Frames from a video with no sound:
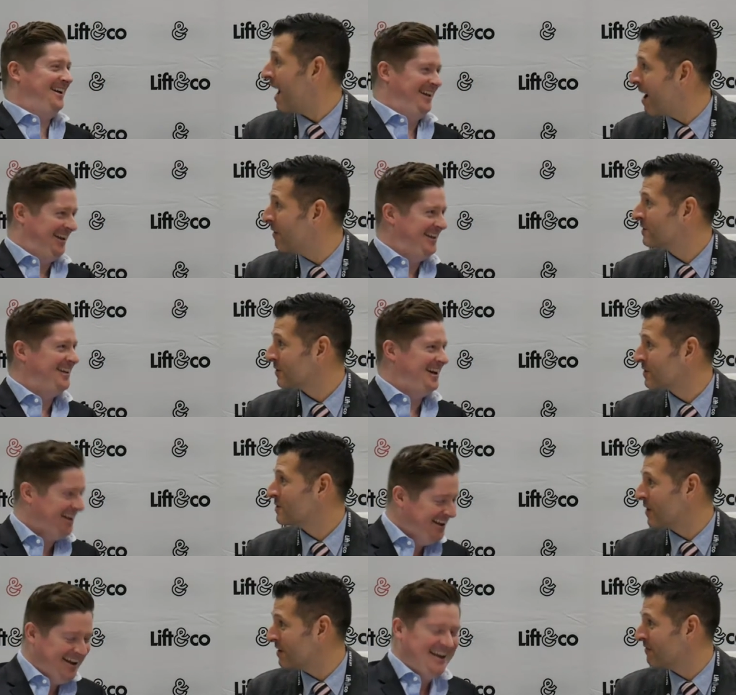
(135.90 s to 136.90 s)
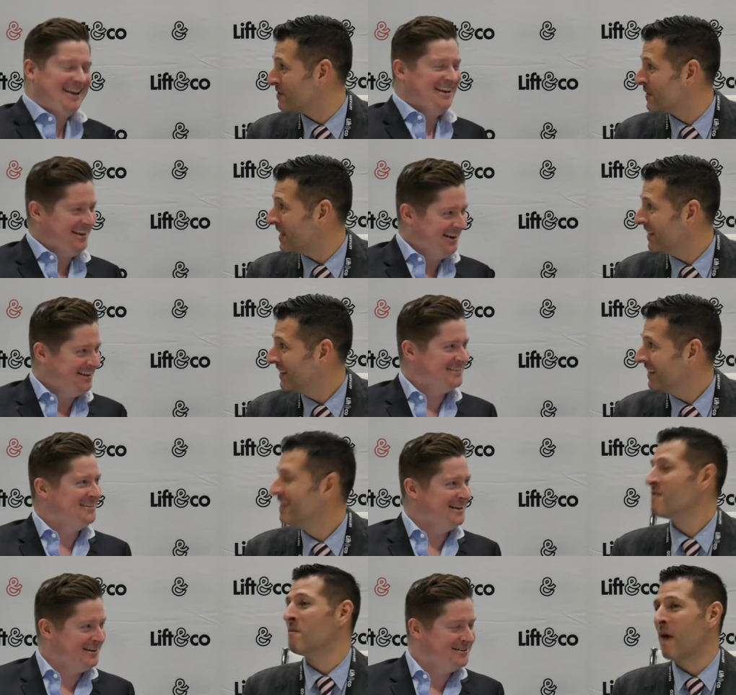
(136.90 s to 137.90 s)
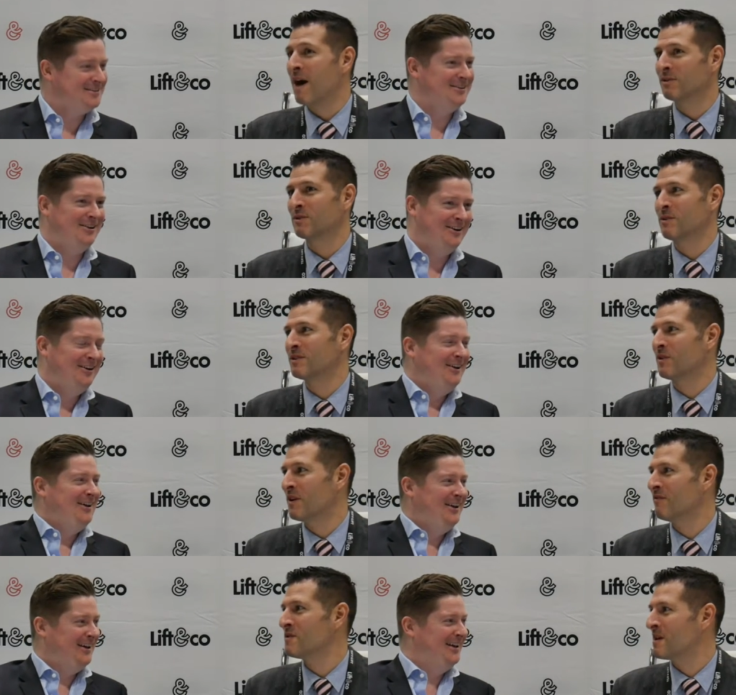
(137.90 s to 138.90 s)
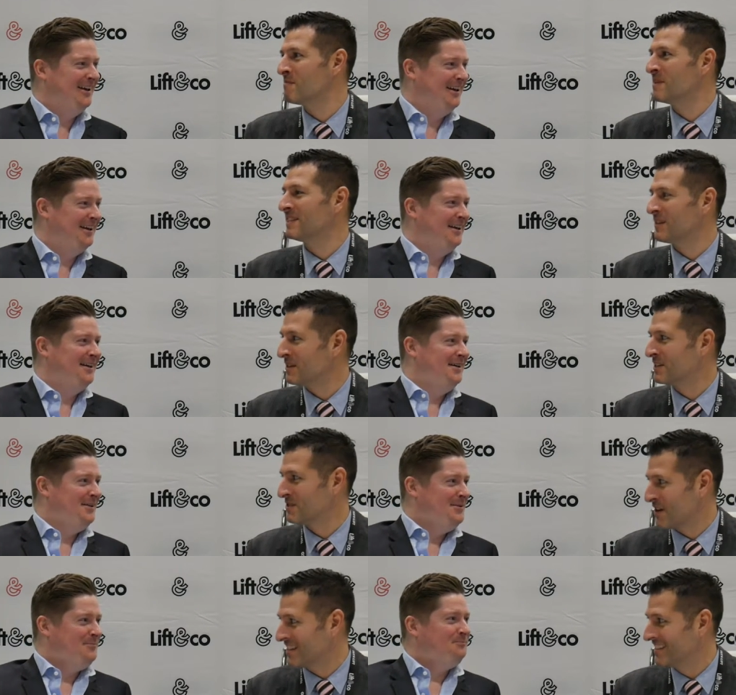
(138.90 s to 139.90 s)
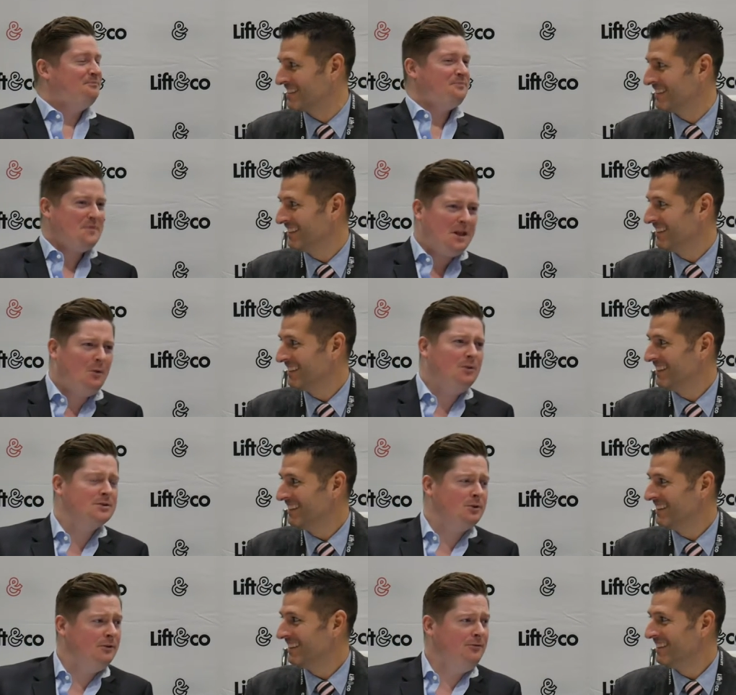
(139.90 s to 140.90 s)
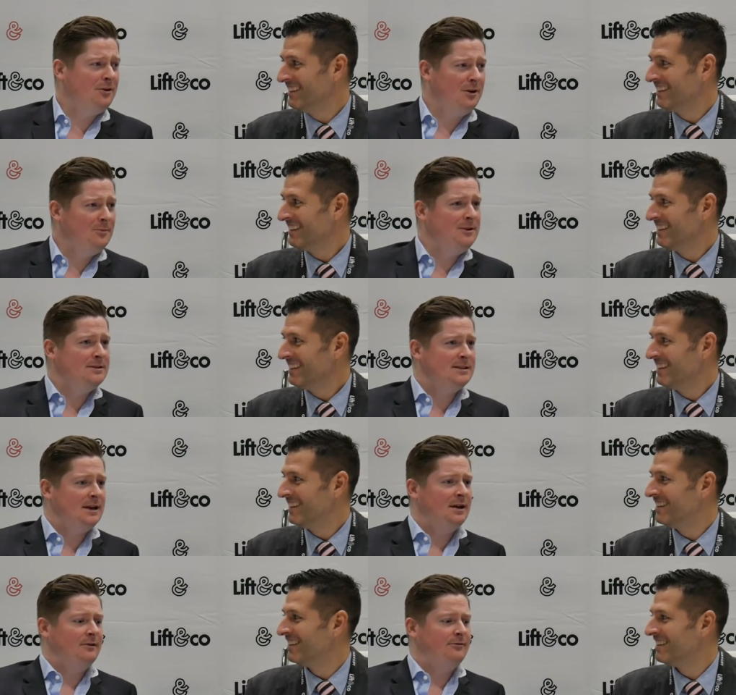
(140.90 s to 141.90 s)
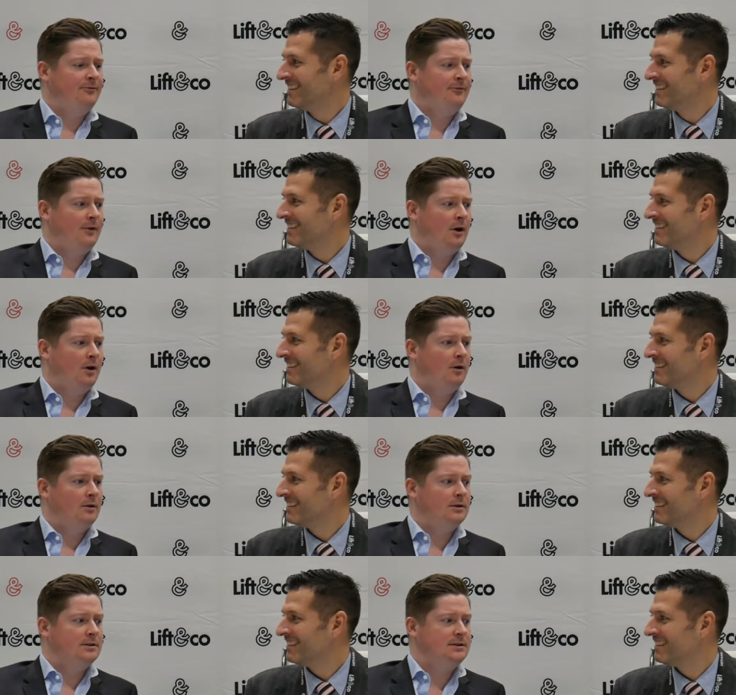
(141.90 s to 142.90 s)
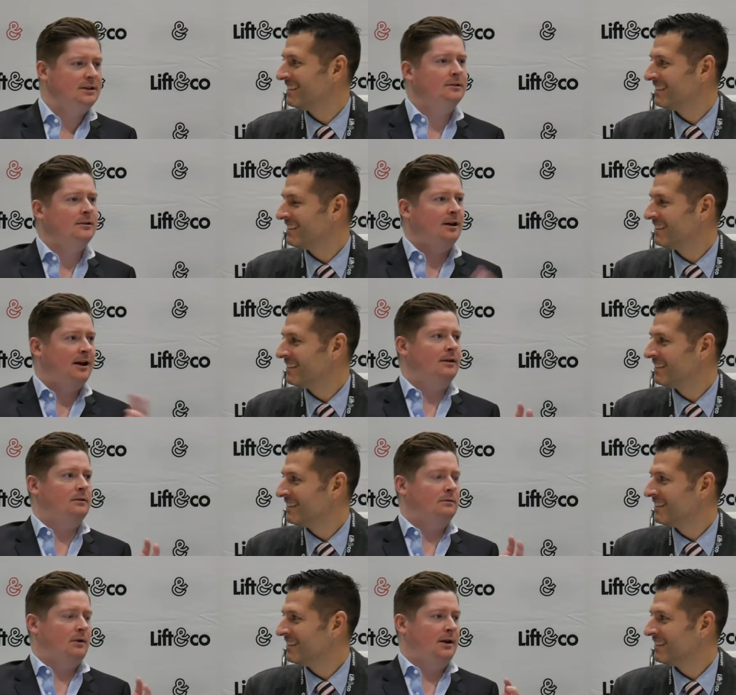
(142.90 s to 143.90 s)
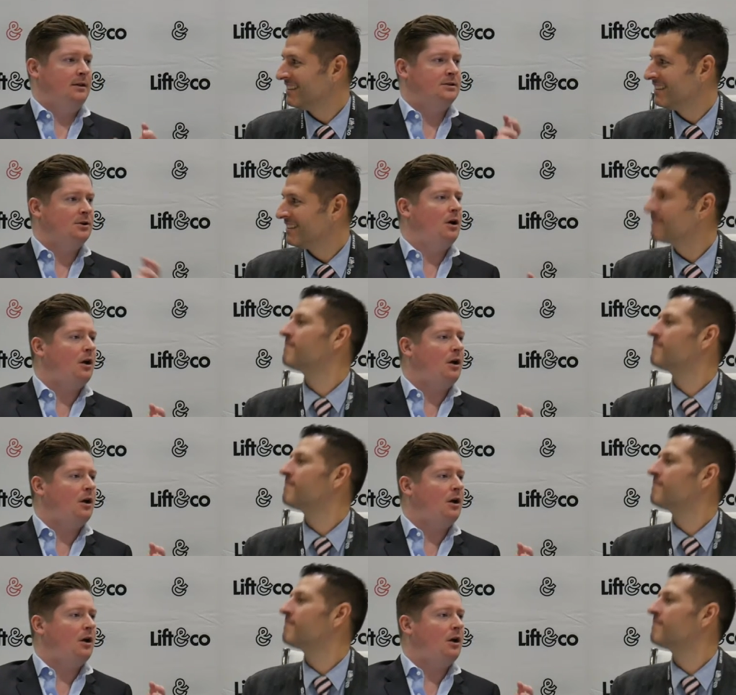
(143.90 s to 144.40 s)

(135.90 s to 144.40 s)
Speaker 1: wow. So yeah. there's quite a few, eh? Yes, yes. Wow, so, so there's a,
Speaker 2: quite a few companies that are in distress. Well, there's quite a few companies that have uh, seen the light, right? And they saw it